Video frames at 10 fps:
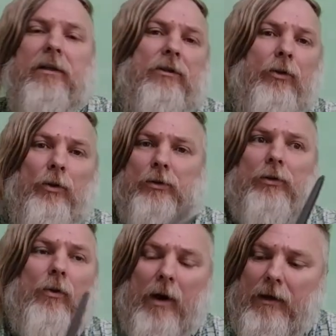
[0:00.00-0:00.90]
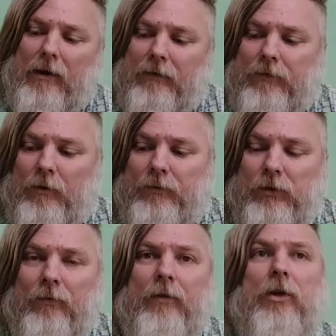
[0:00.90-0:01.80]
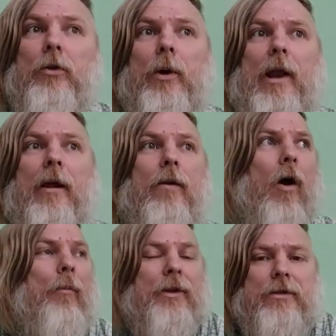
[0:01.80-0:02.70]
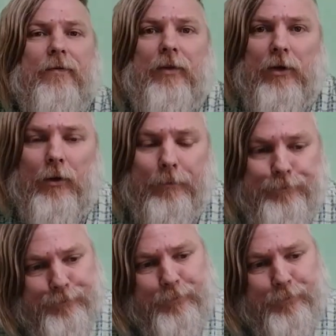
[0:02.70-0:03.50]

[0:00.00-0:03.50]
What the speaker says: So you saw I cut from some video and I comment a video.